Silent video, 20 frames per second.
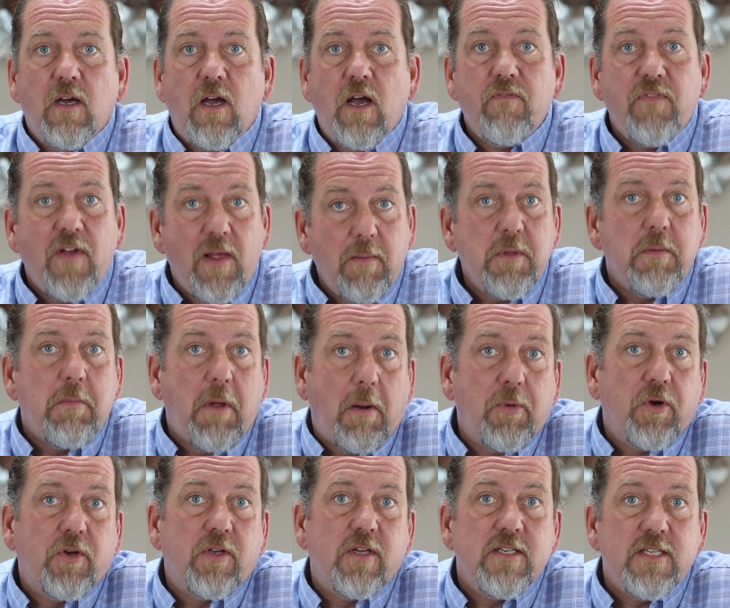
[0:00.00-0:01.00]
a family
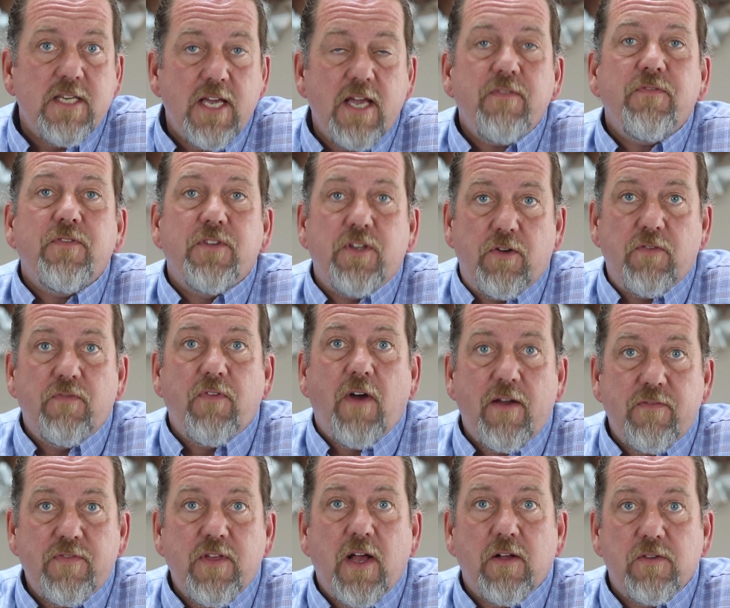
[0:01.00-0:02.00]
member can gift you
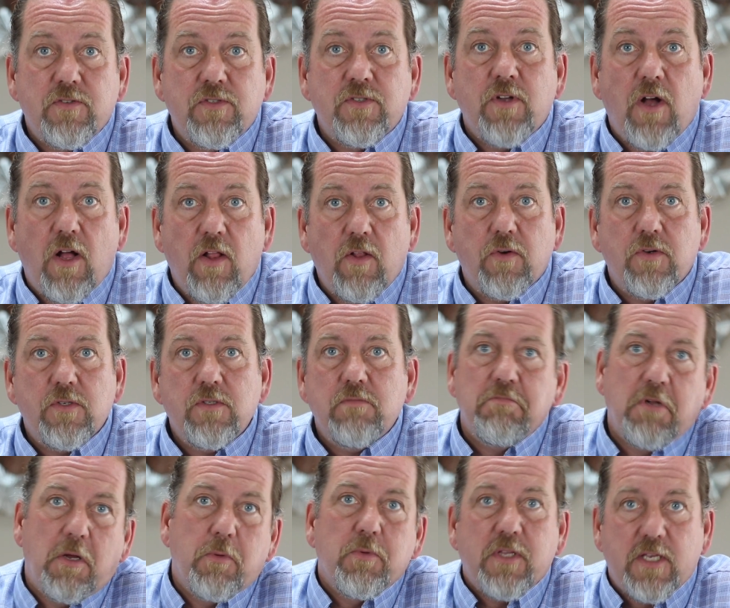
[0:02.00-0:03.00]
$5,000
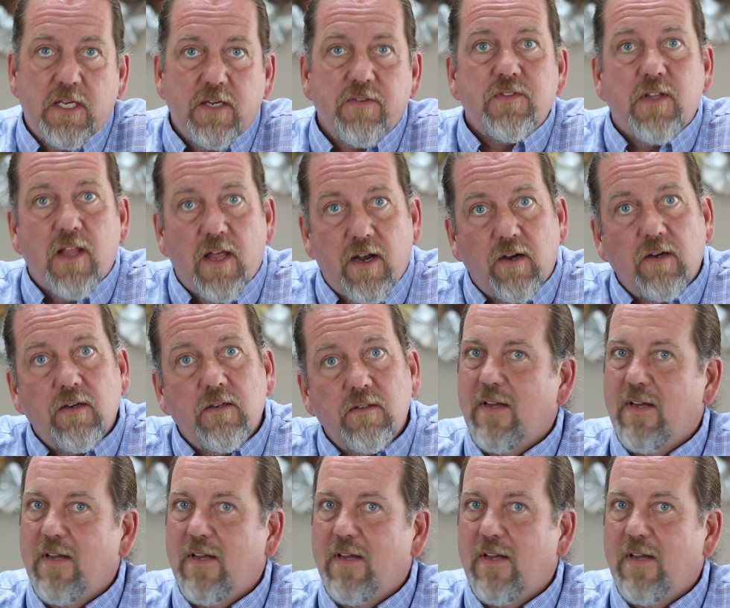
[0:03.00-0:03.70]
along with a gift letter.